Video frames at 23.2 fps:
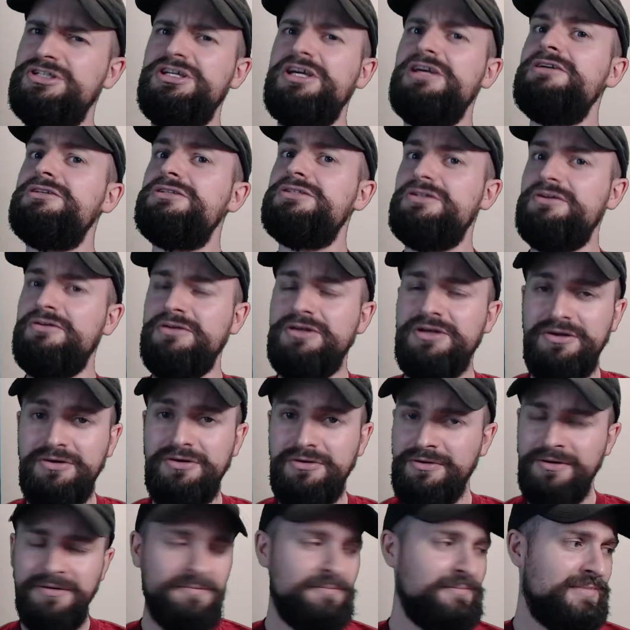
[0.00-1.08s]
to
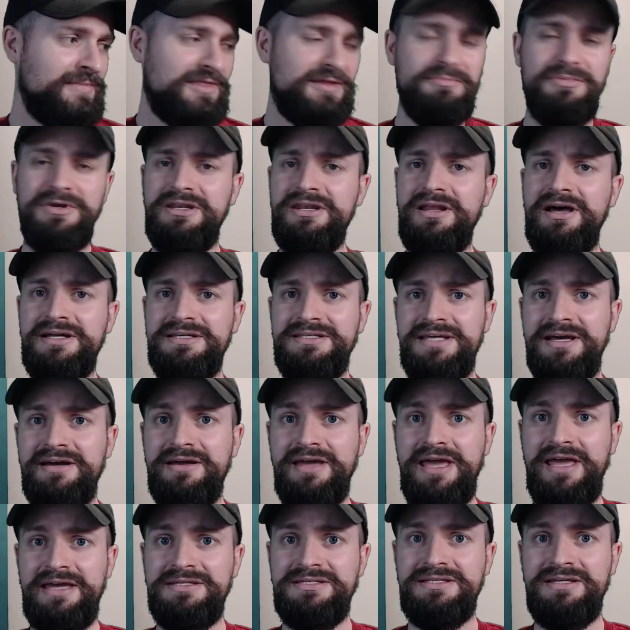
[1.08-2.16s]
you. The midnight
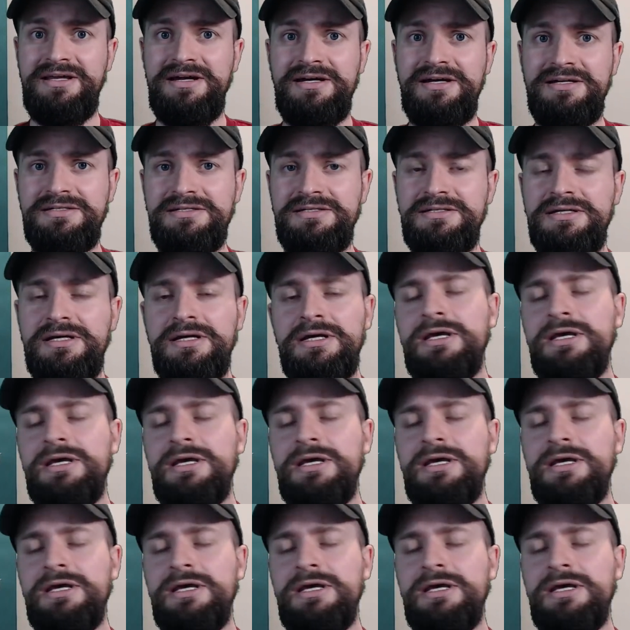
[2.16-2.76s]
tongue has started.